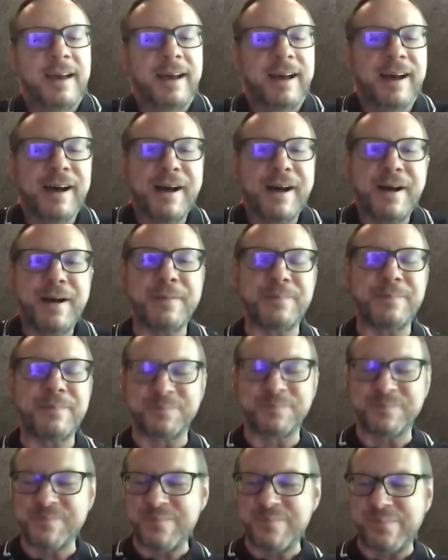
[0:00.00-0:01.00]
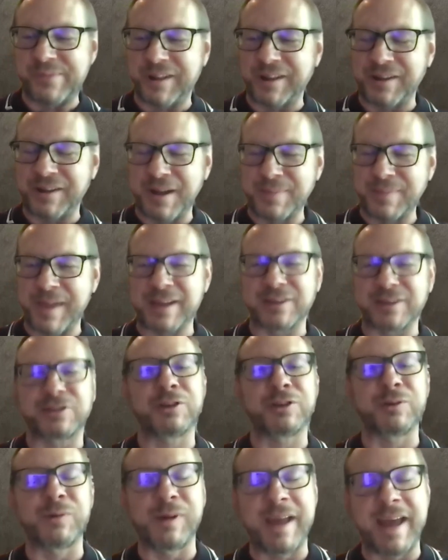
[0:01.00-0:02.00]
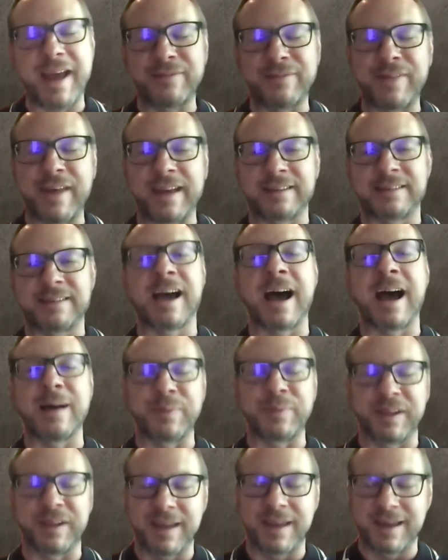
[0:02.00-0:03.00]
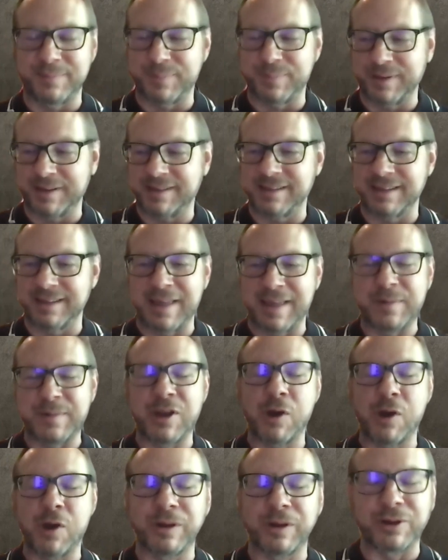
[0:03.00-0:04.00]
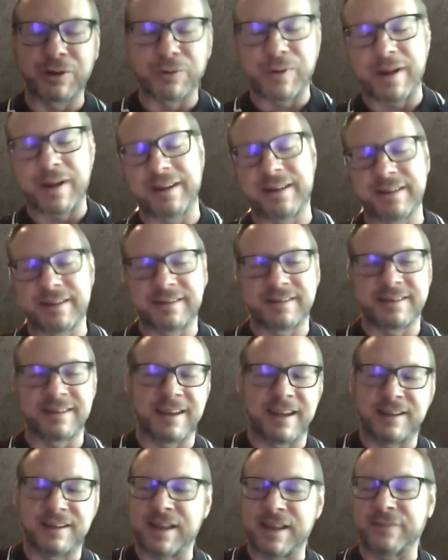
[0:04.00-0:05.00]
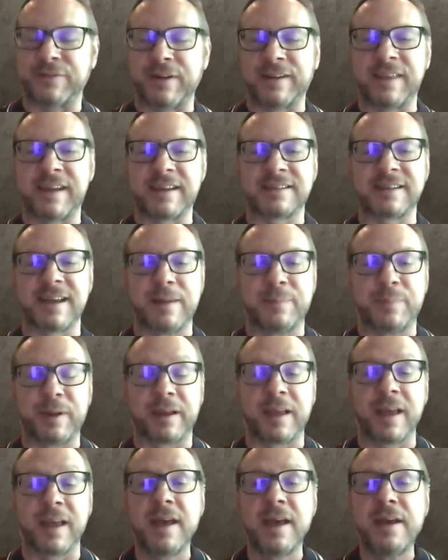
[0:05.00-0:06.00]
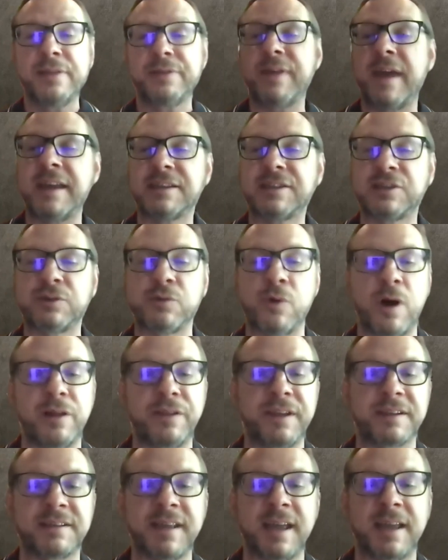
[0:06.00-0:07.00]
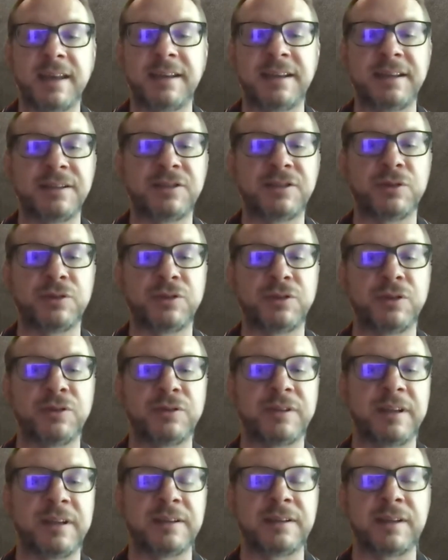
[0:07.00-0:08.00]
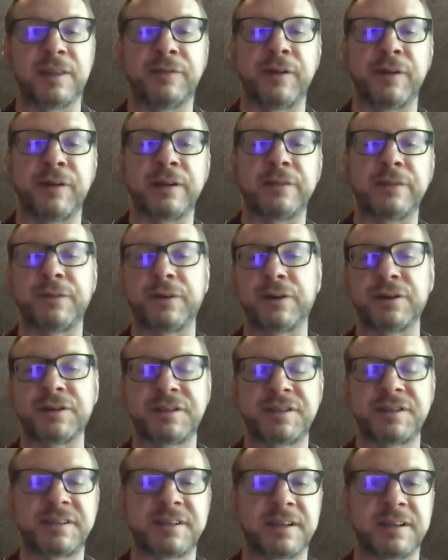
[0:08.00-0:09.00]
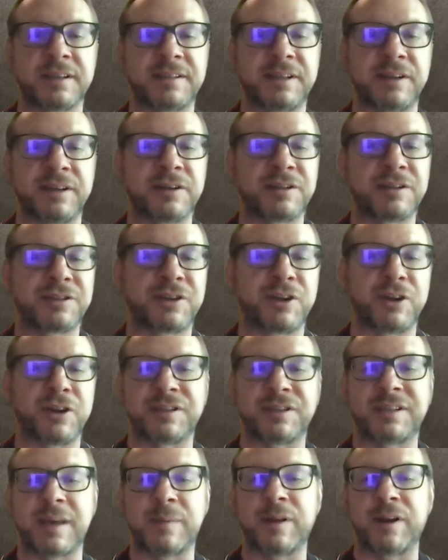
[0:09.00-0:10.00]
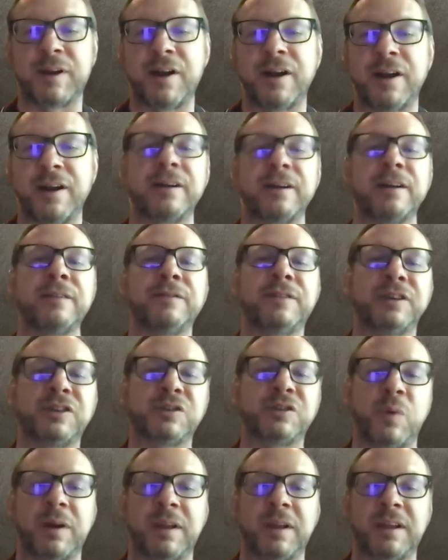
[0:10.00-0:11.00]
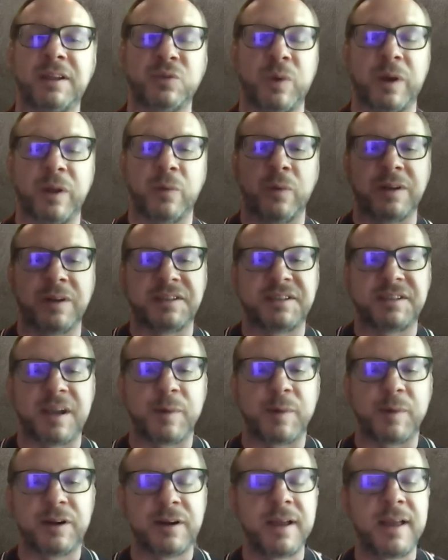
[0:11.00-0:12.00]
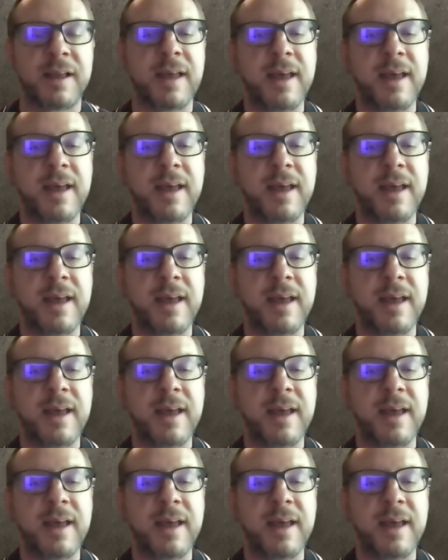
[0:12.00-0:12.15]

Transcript: Um, I'm not sure we have that topic yet, but uh, let me know when you're ready to, to, identify that topic. Thanks to all the attendees who tuned in to the very first uh, CERIAS Security Seminar of the 2021 summer.